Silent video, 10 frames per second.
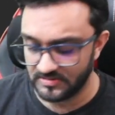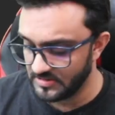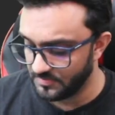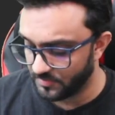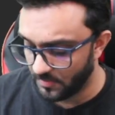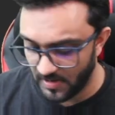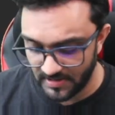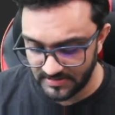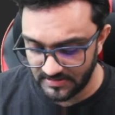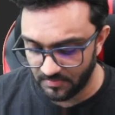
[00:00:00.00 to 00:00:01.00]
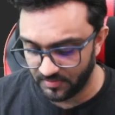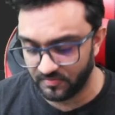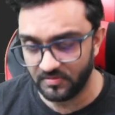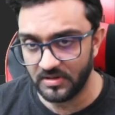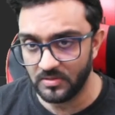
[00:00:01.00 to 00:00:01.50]
the prop id number
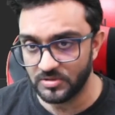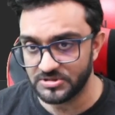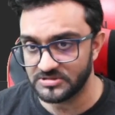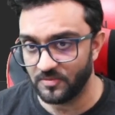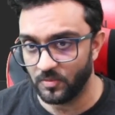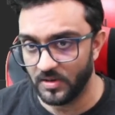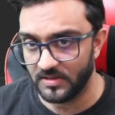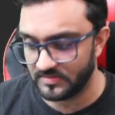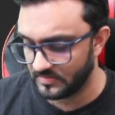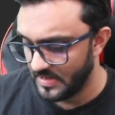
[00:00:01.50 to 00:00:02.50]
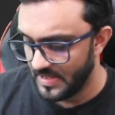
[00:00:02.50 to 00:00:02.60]
three which is the width